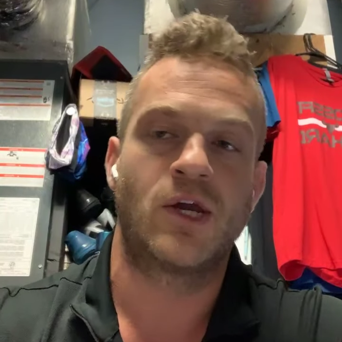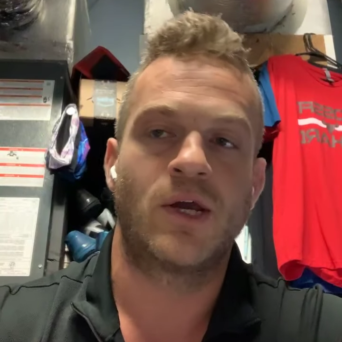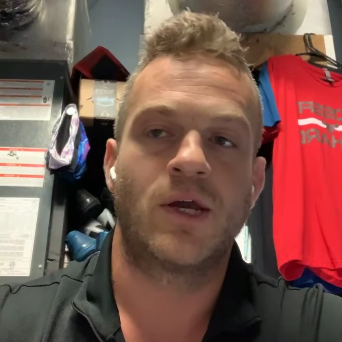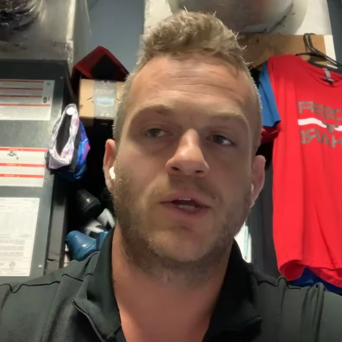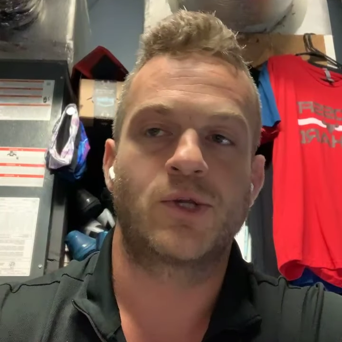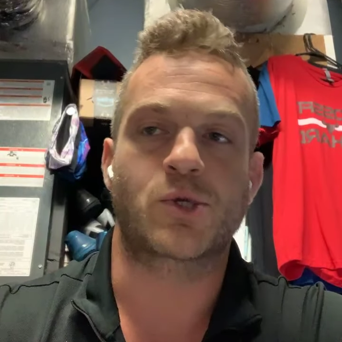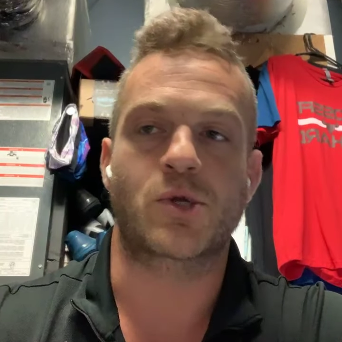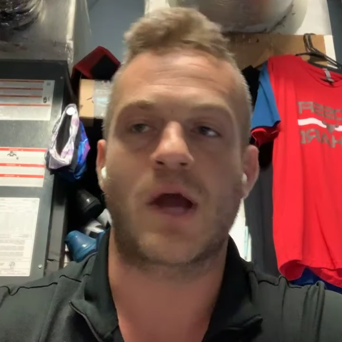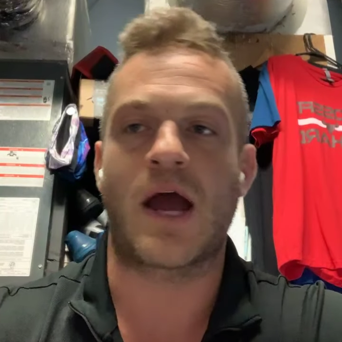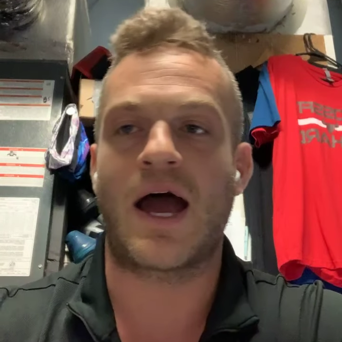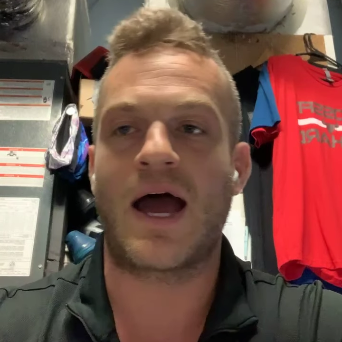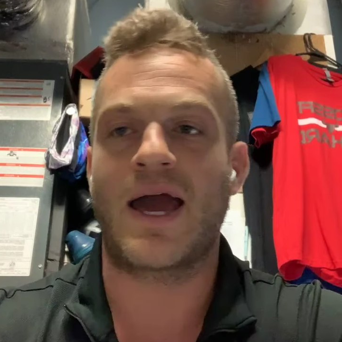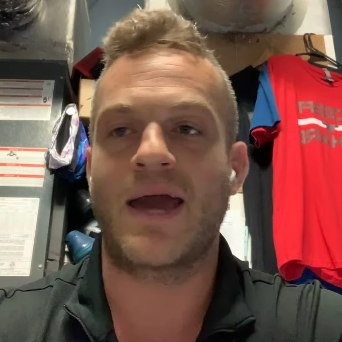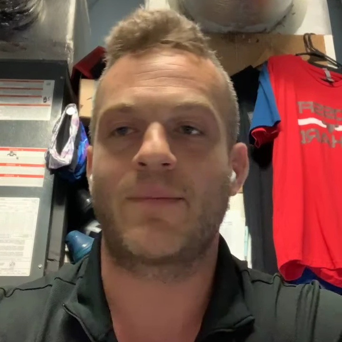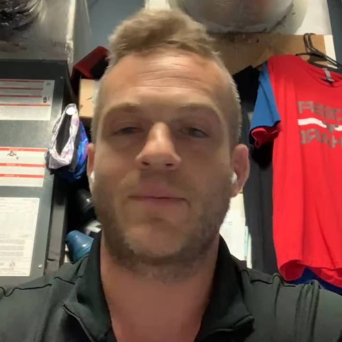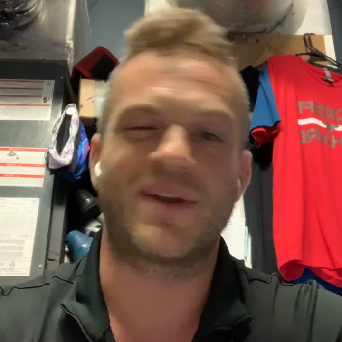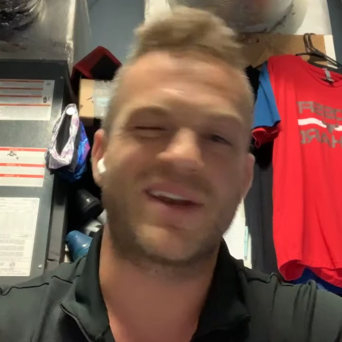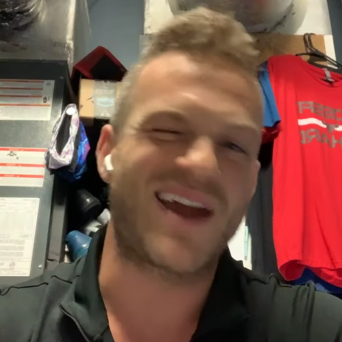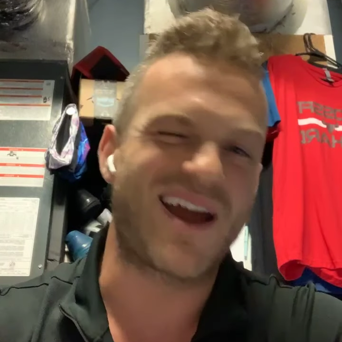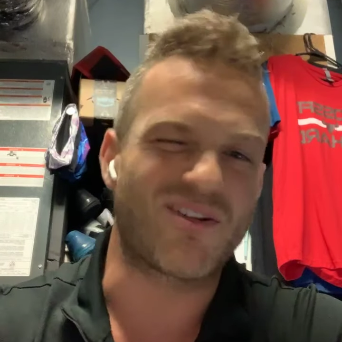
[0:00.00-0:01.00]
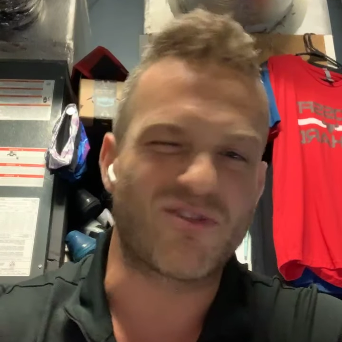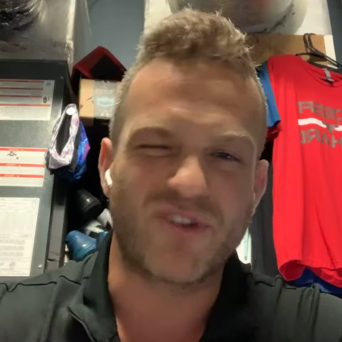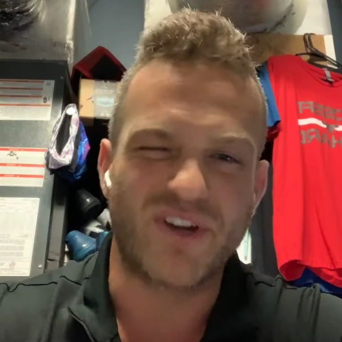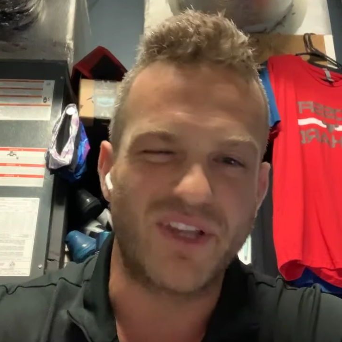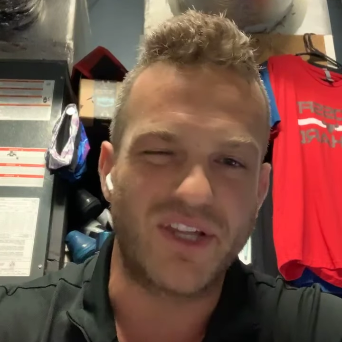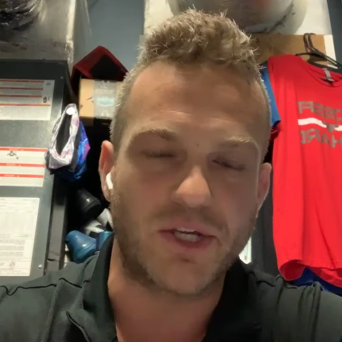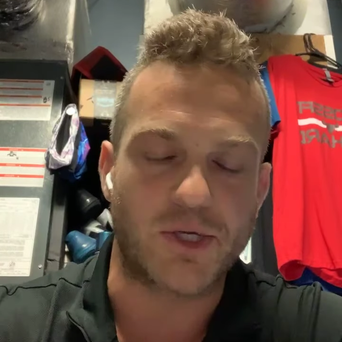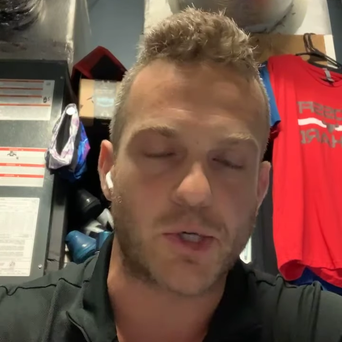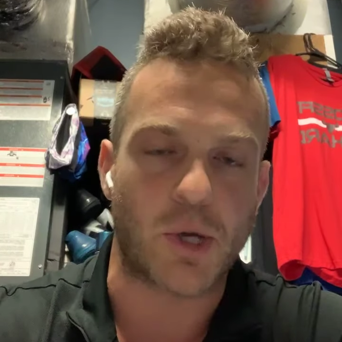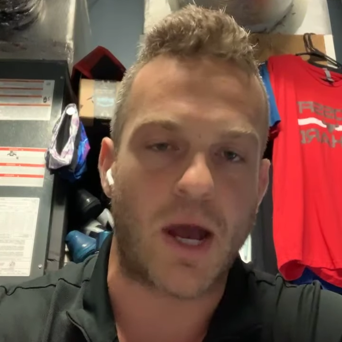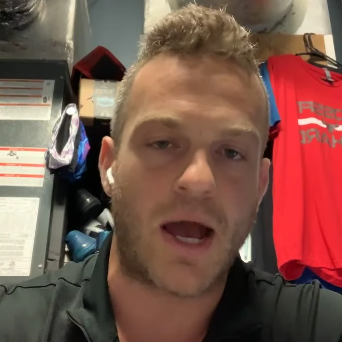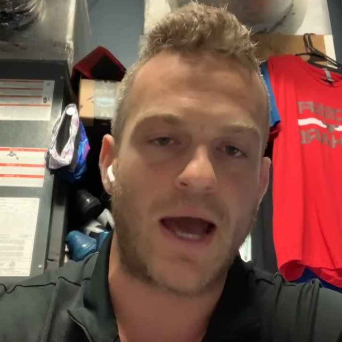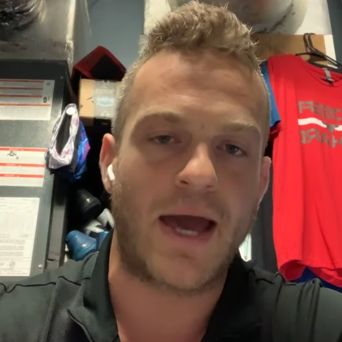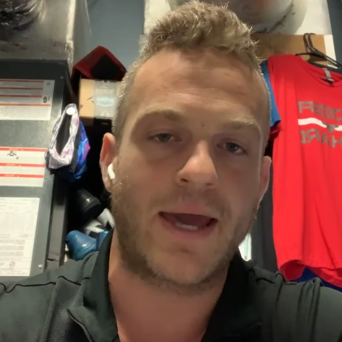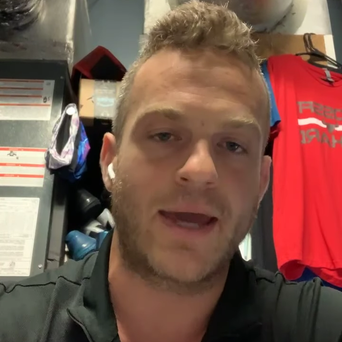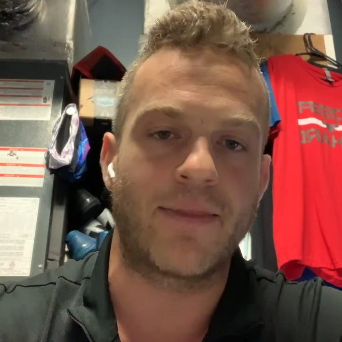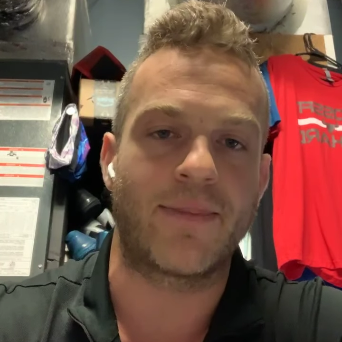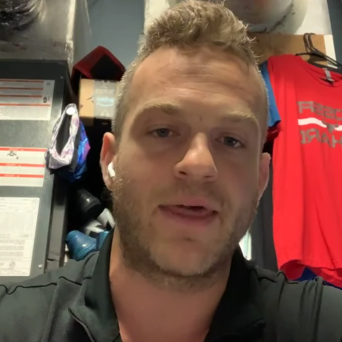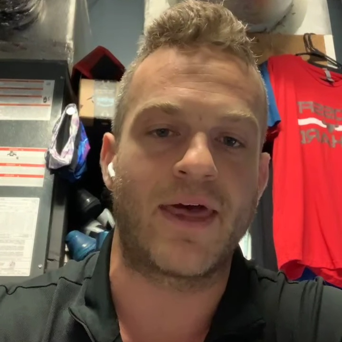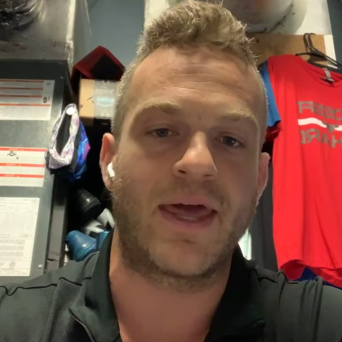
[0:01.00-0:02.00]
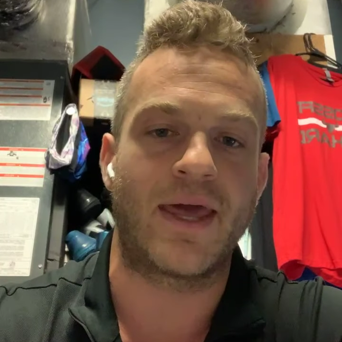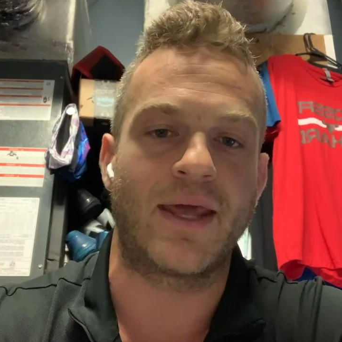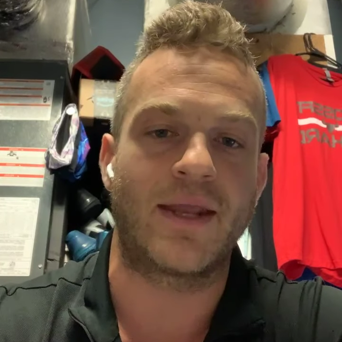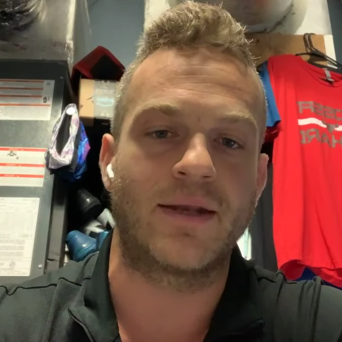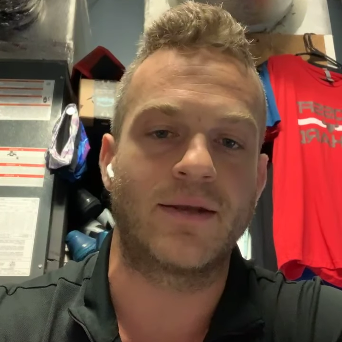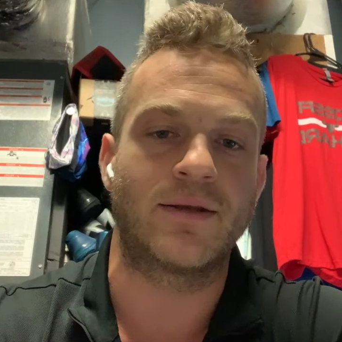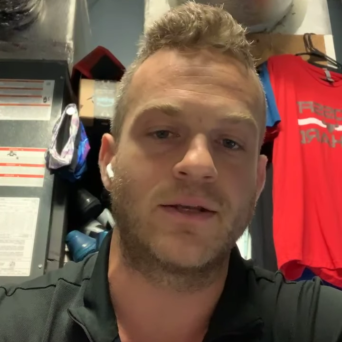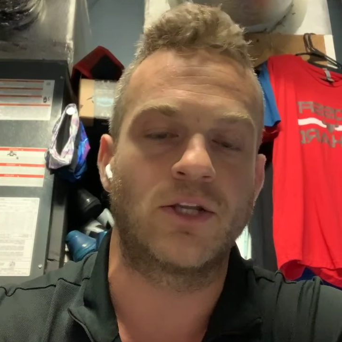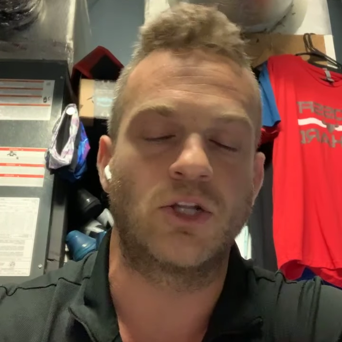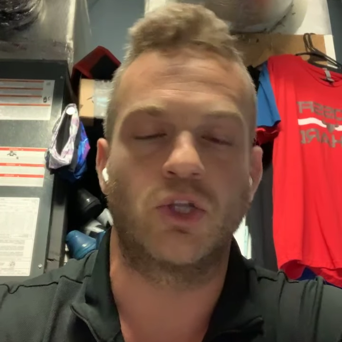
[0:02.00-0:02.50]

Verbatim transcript: try, but not really try, and then